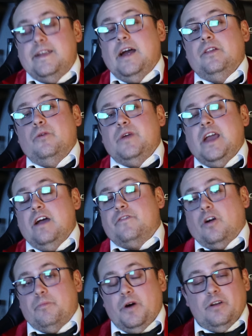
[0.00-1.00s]
Now that we have
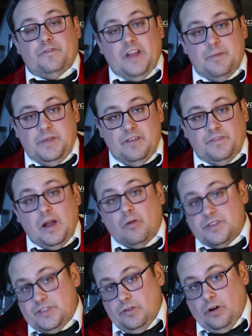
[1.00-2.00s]
our butterfly pea
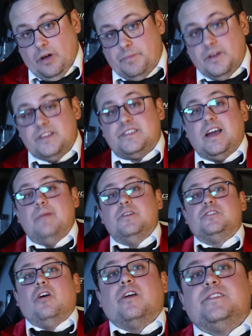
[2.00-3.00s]
flour syrup, it's time to
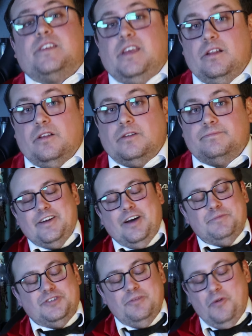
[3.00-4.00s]
talk tequila. Now
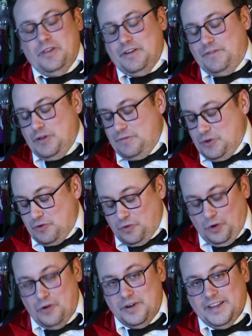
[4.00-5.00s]
I'm sure more than a few of you
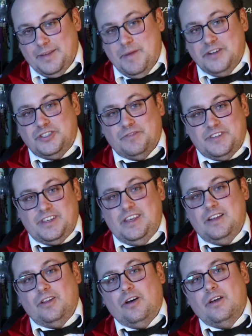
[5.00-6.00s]
groaned at the mention of
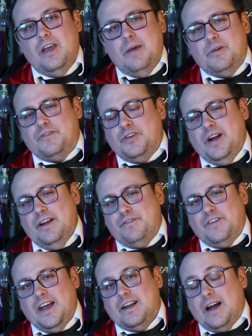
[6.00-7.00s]
tequila, but if you're not a
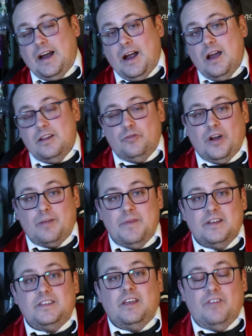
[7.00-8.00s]
fan, I highly
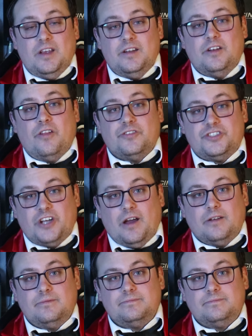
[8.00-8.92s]
recommend giving it another shot.